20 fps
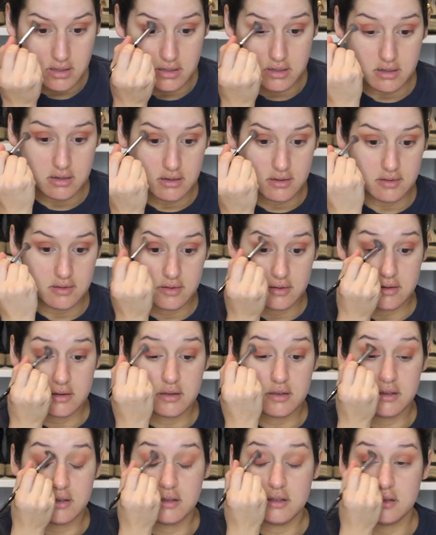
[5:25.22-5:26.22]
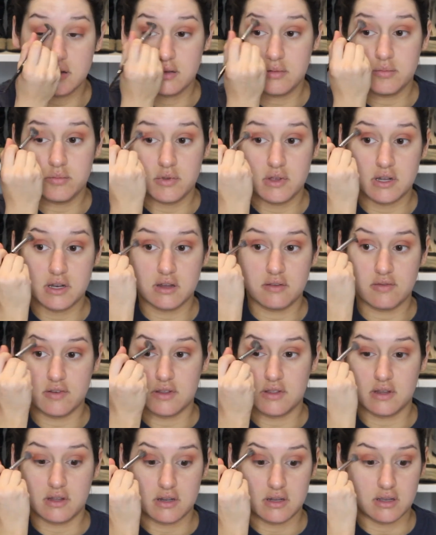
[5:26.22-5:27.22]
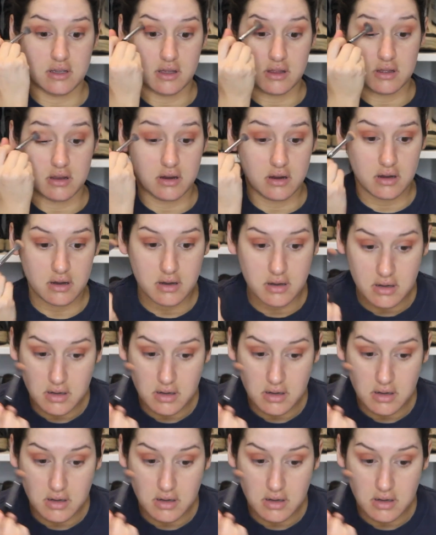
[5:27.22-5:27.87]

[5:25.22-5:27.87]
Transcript: And just blend everything together.